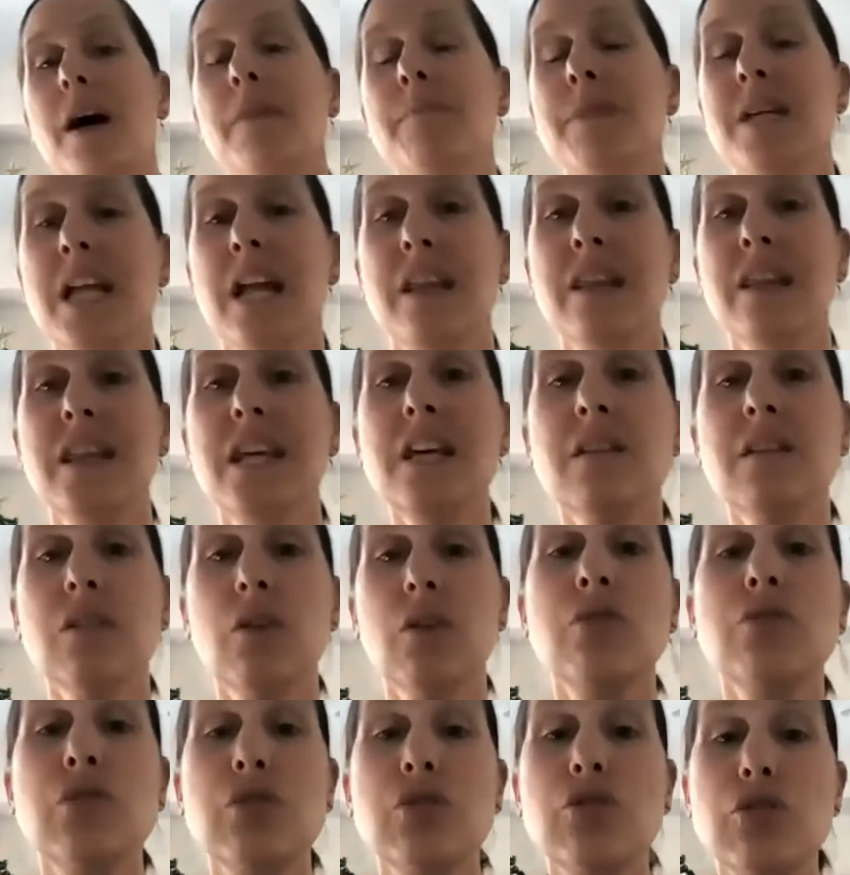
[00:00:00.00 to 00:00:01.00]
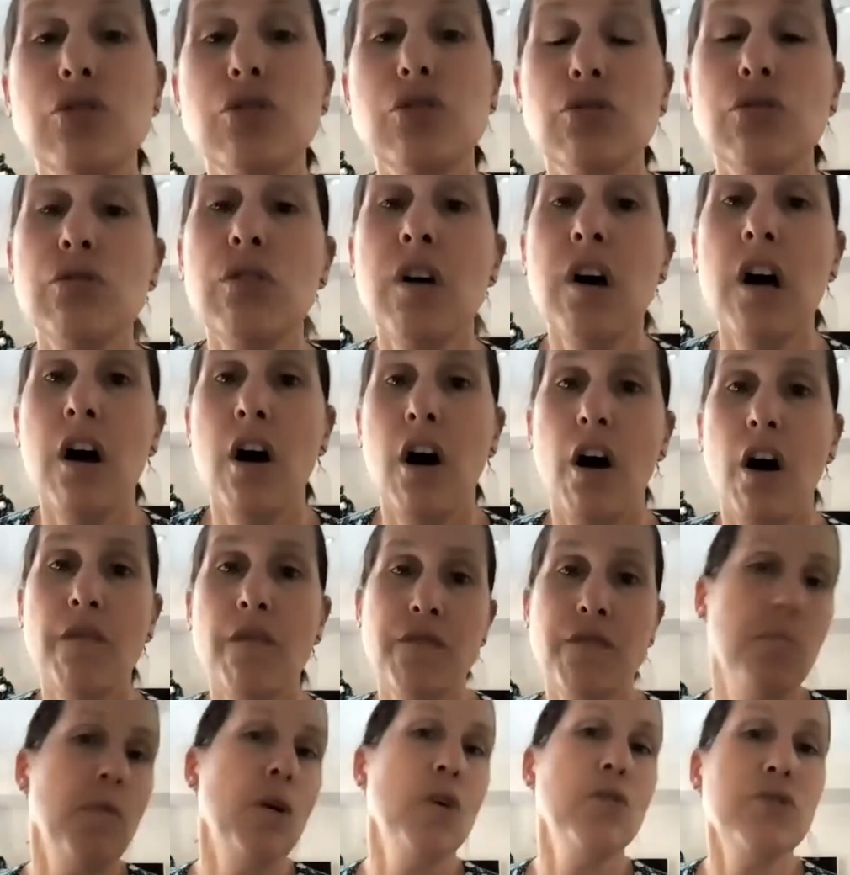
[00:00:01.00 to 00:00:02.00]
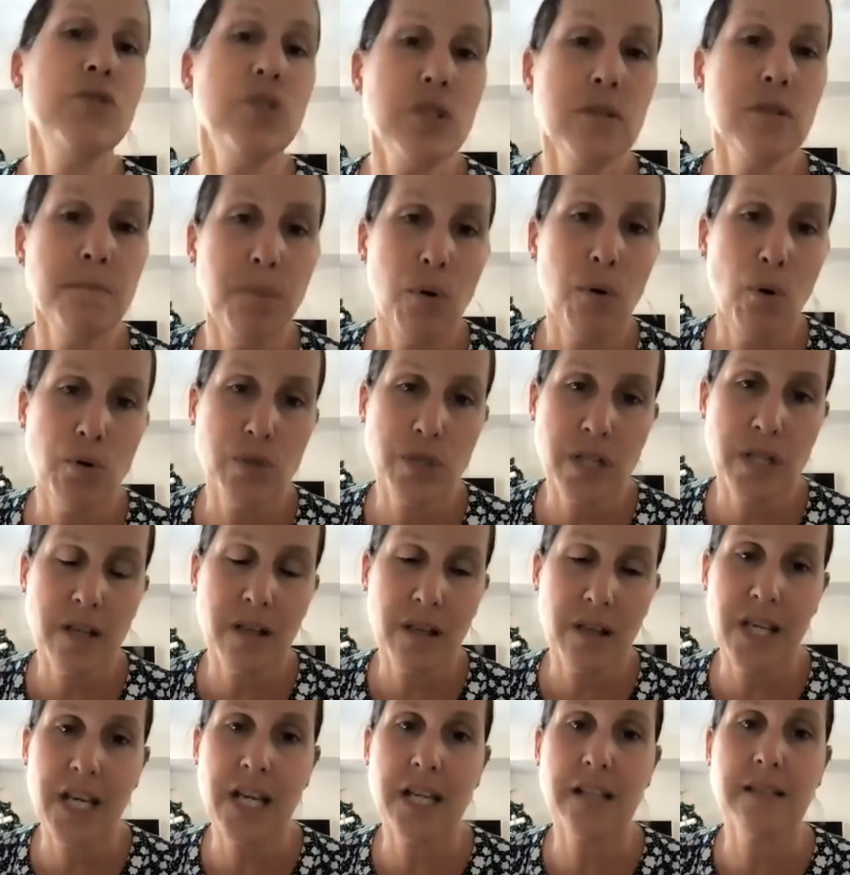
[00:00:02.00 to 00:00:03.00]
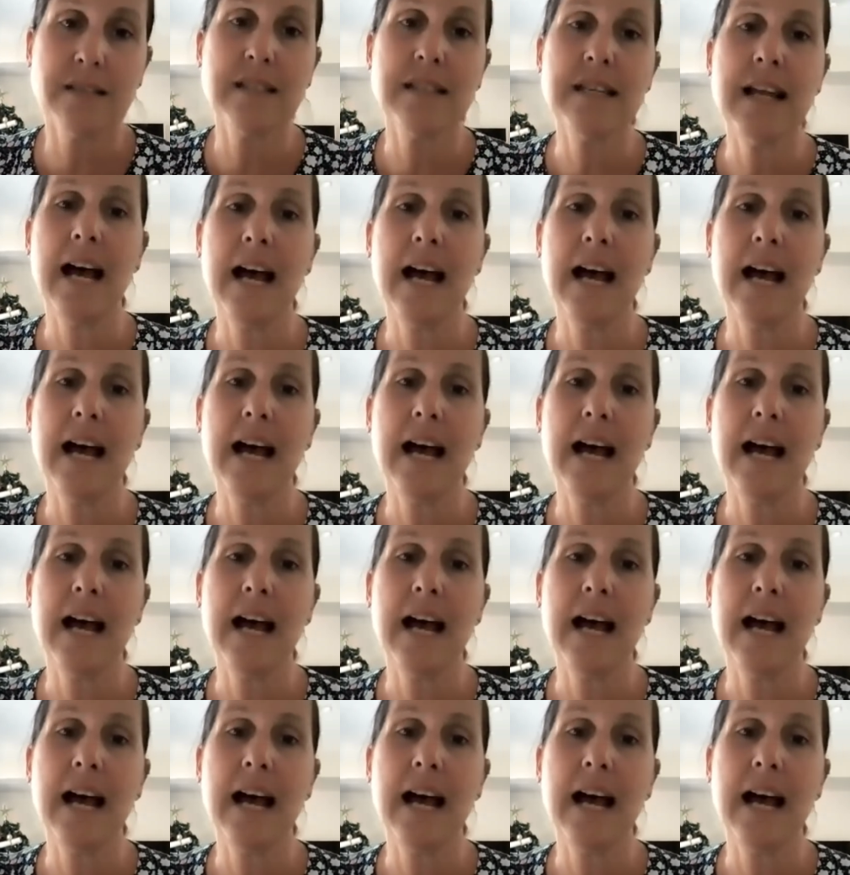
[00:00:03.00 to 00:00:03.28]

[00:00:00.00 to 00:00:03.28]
I mean, I think those are two of the most important things.